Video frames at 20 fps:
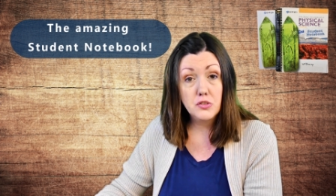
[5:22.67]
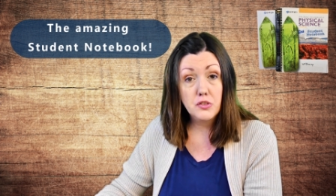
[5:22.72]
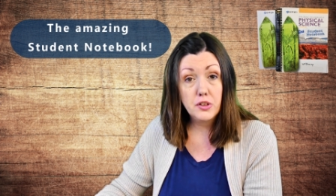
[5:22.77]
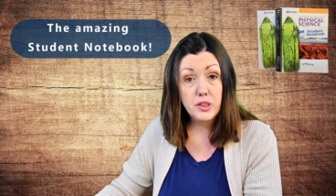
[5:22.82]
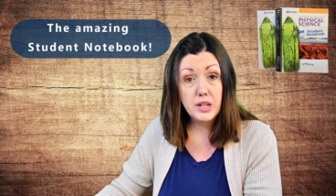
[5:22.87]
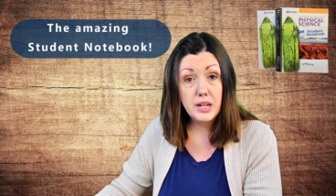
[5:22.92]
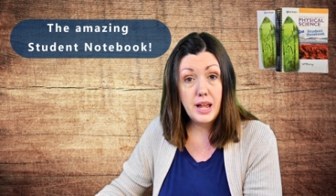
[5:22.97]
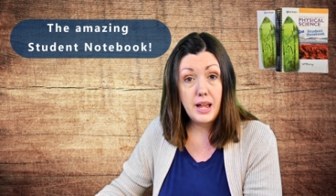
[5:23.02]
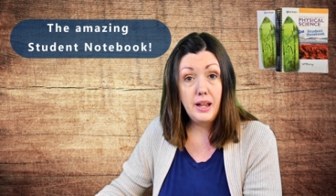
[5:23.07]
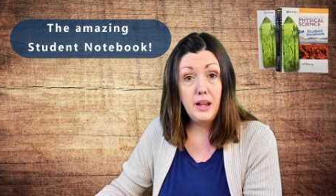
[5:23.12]
for
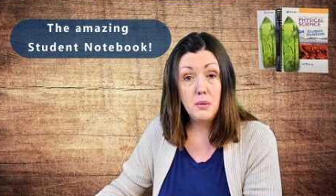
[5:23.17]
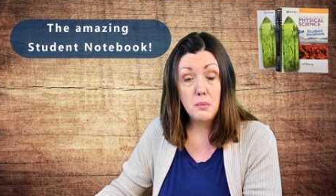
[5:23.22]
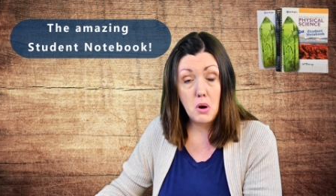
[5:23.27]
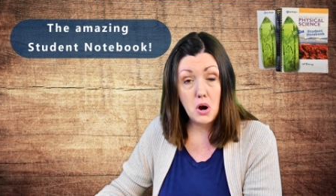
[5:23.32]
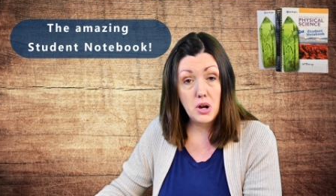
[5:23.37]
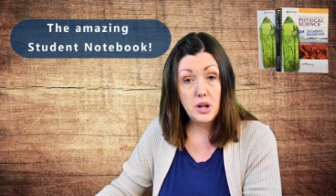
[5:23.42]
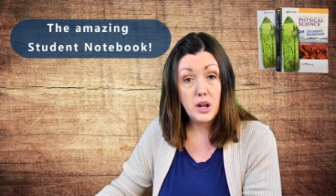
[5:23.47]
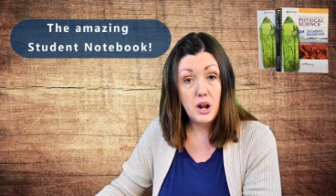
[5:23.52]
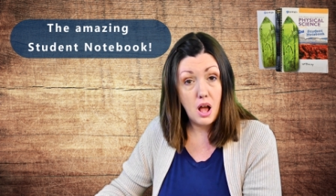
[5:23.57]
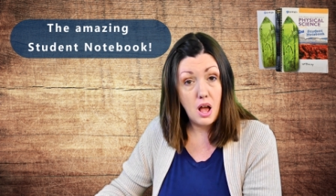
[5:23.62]
the day and
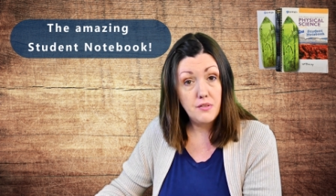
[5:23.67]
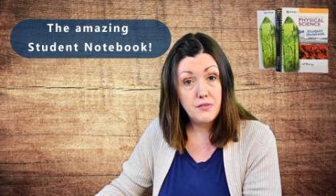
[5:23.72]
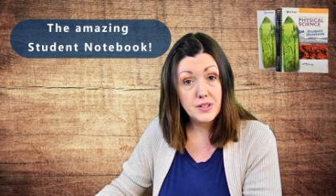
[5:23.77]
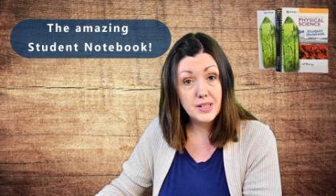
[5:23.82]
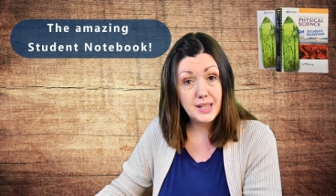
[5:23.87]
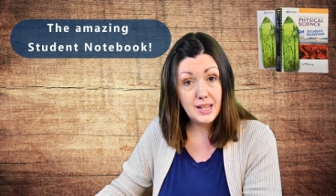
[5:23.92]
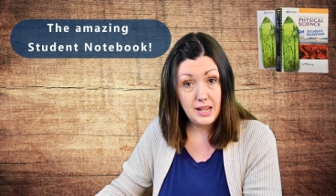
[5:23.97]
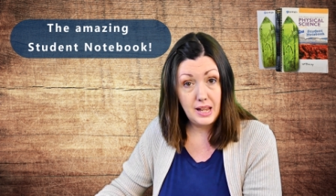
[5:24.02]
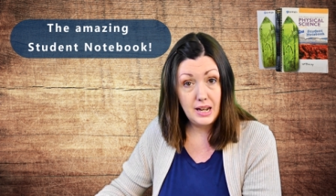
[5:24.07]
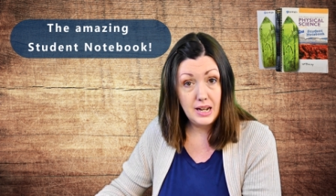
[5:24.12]
mark it off as
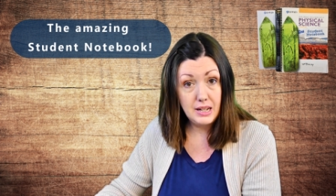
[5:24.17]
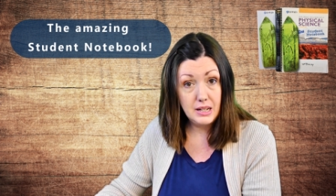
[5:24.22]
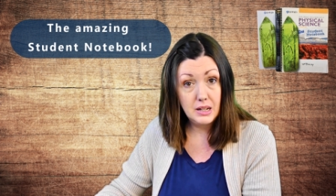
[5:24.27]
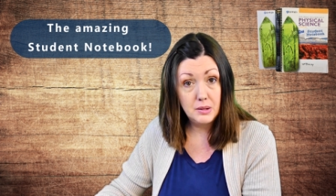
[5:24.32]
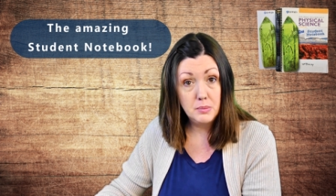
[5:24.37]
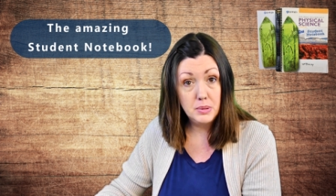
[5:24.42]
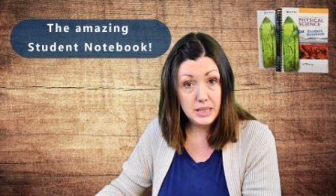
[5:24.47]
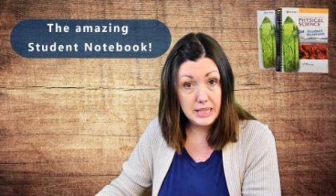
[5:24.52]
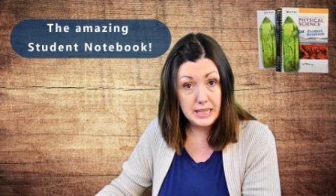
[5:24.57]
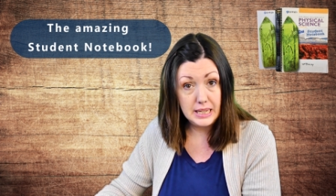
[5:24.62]
they get it
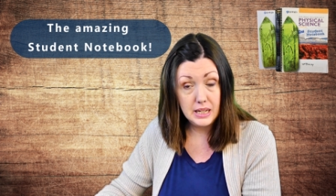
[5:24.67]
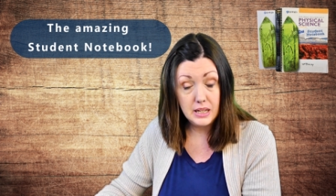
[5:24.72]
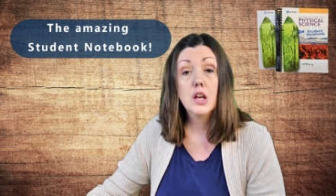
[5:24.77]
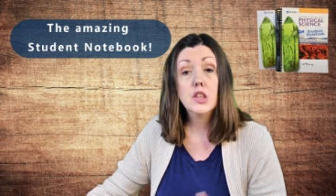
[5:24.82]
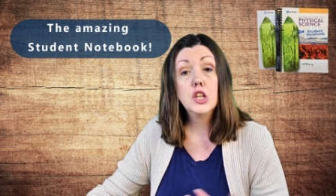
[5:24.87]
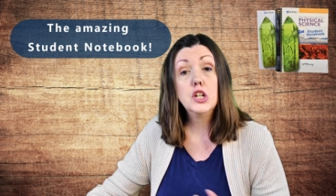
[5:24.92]
completed.